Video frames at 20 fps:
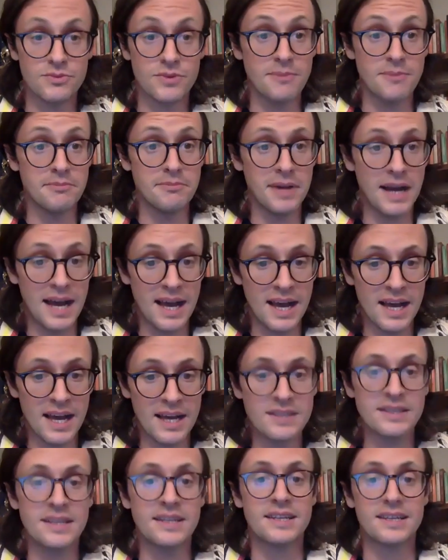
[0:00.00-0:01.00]

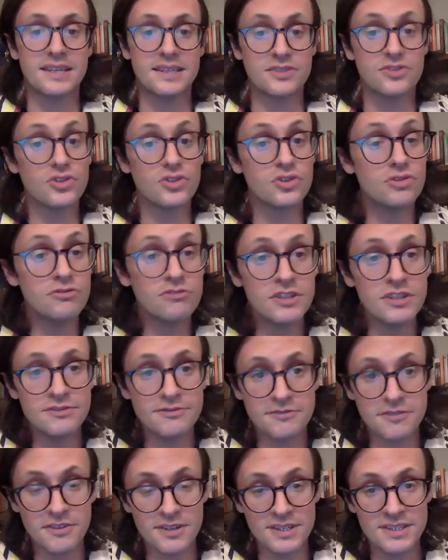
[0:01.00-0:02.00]
Ramban and Chizkuni,
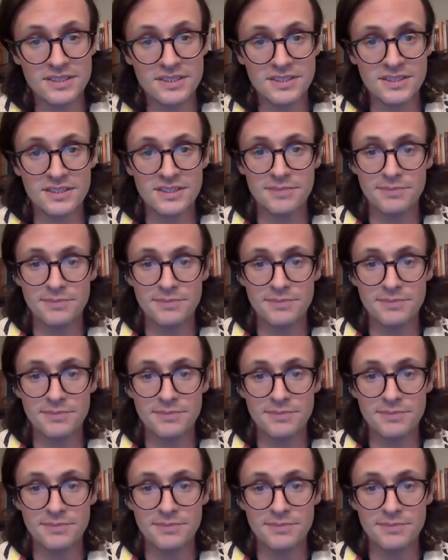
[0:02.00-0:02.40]
for instance,